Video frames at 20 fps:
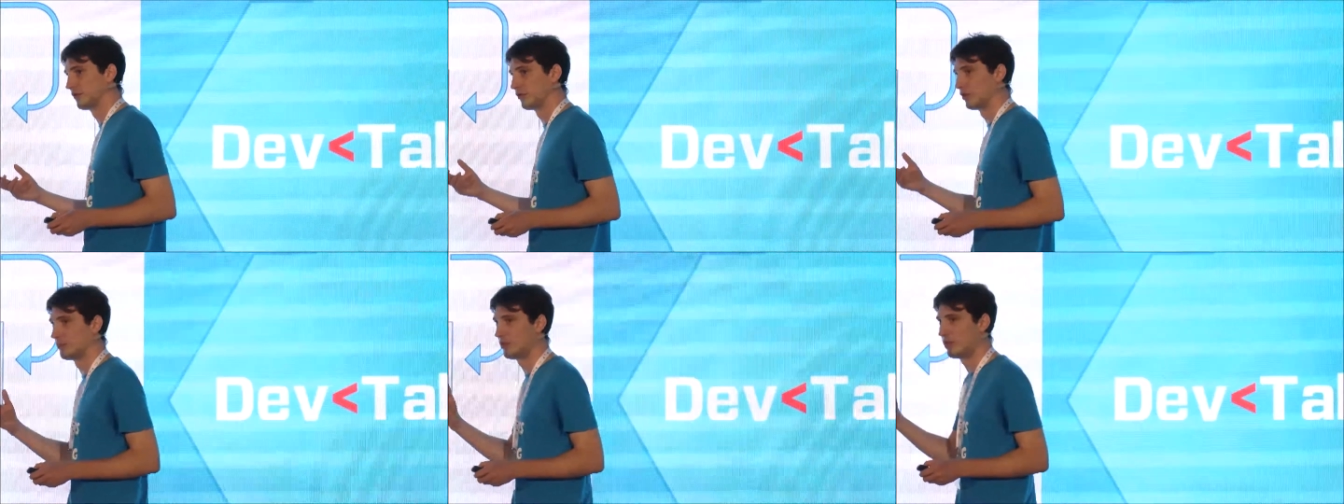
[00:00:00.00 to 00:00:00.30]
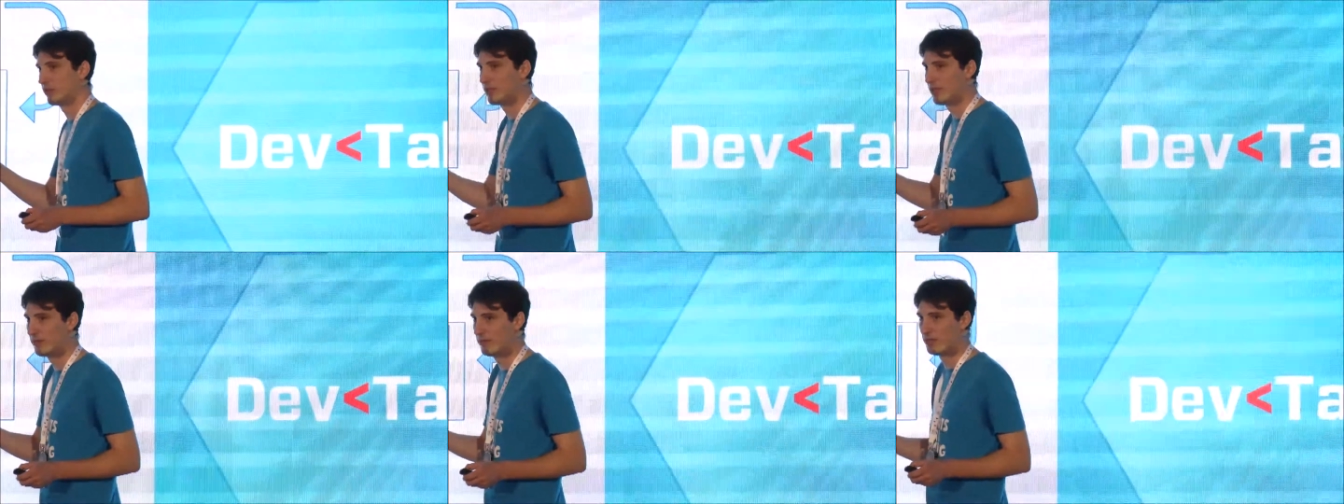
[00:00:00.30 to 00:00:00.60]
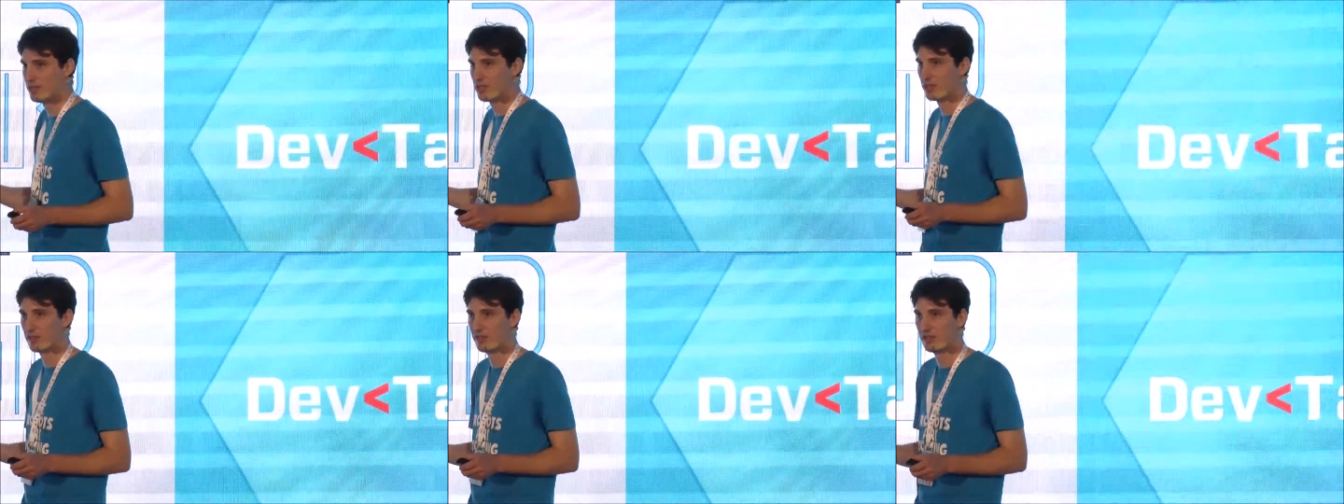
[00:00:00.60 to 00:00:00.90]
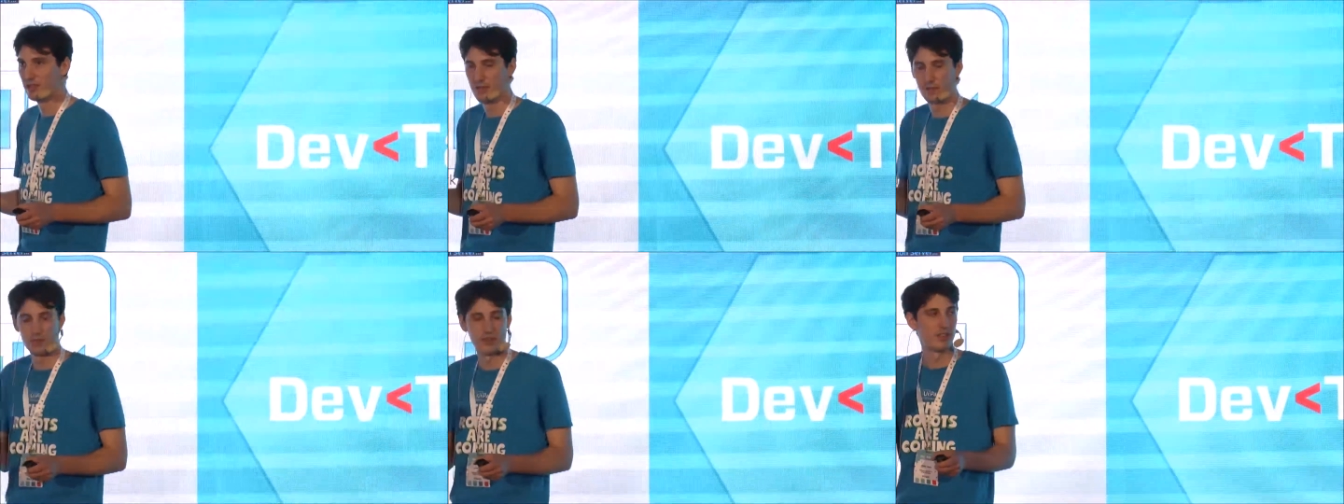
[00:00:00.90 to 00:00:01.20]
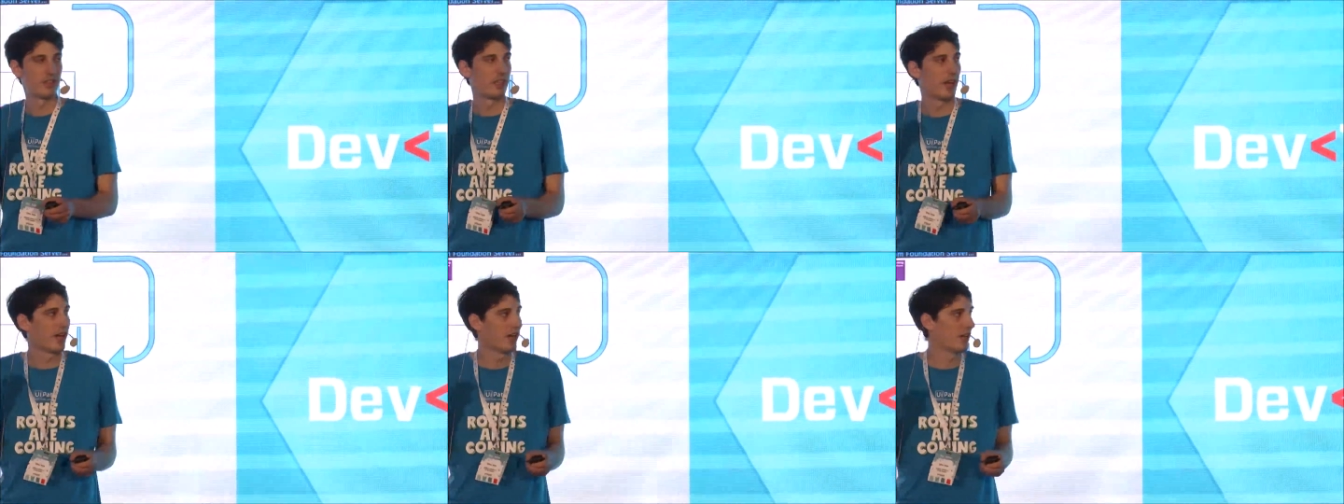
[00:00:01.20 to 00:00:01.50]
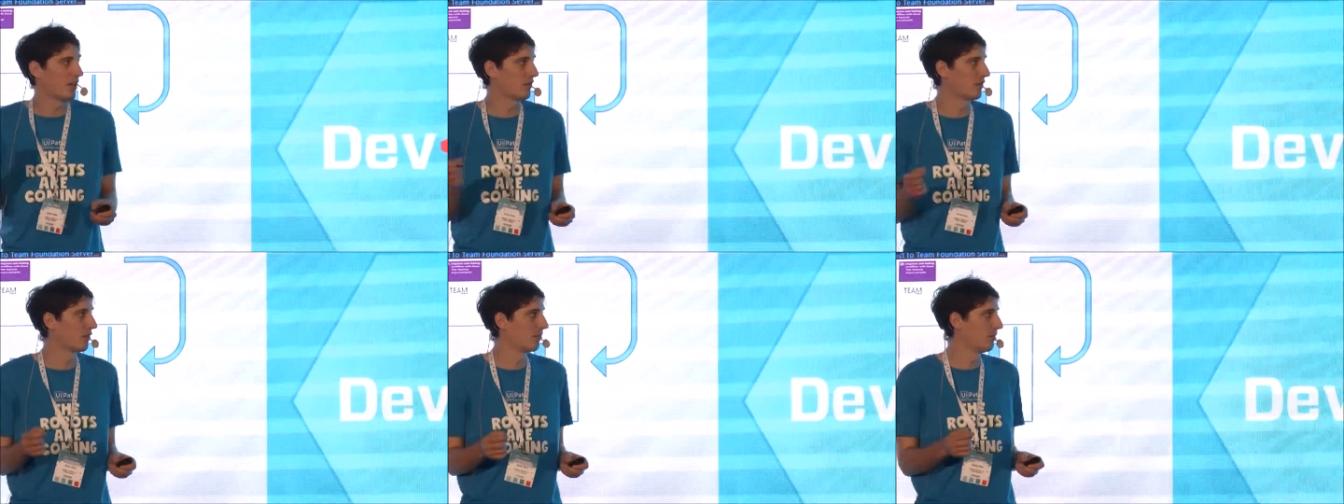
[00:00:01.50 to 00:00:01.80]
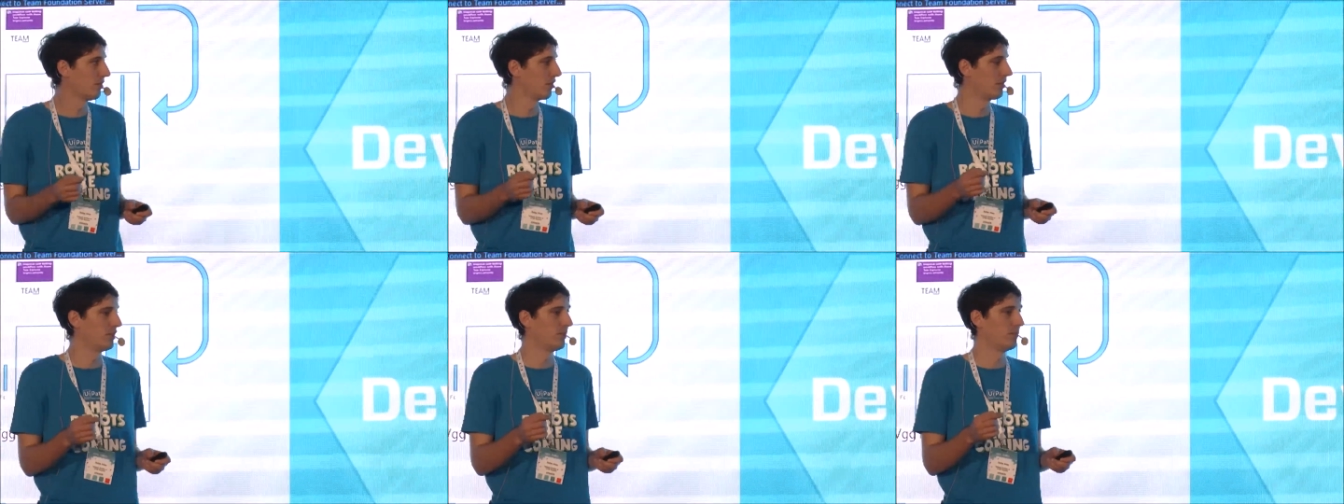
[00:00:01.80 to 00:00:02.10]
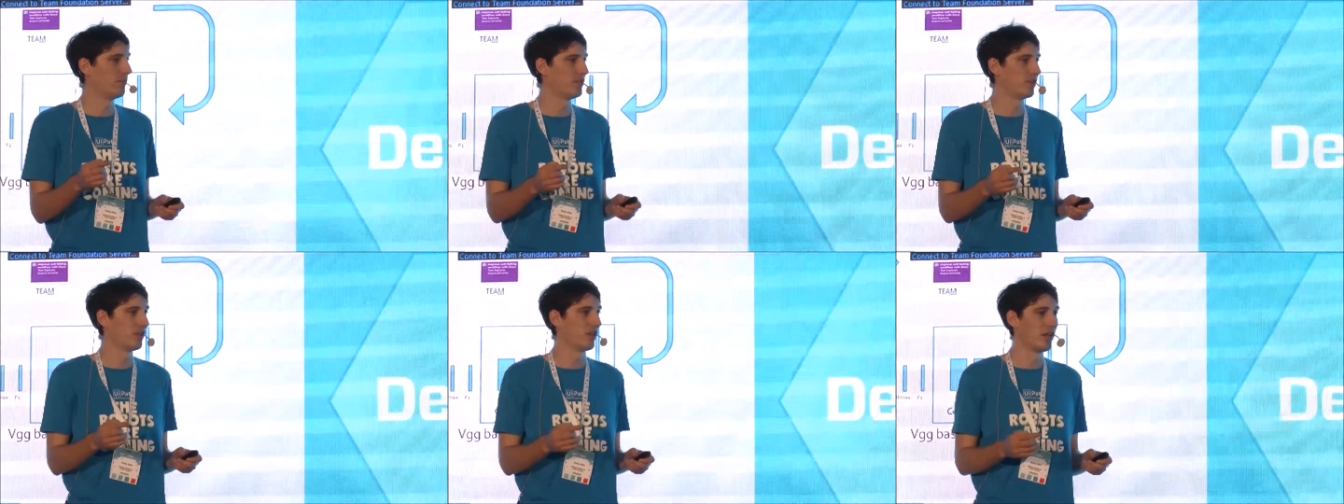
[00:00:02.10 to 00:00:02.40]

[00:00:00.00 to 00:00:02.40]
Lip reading: your image, different areas from your image.